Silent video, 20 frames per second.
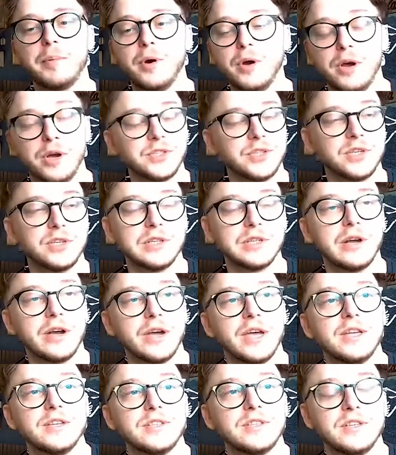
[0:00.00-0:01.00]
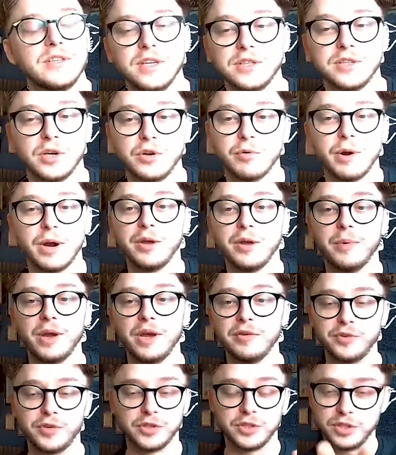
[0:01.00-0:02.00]
Podcasting like, is, is a great
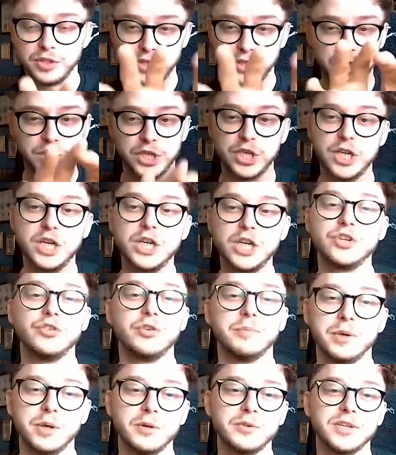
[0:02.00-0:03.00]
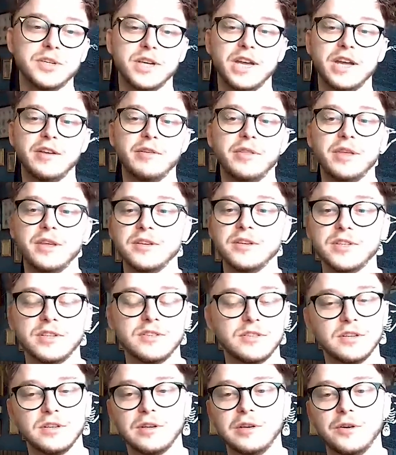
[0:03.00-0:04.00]
way of just distributing things
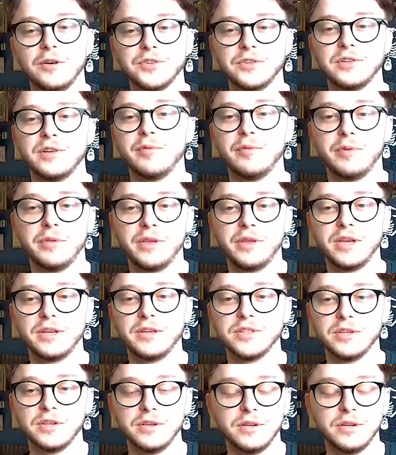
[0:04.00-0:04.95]
into lots of different things.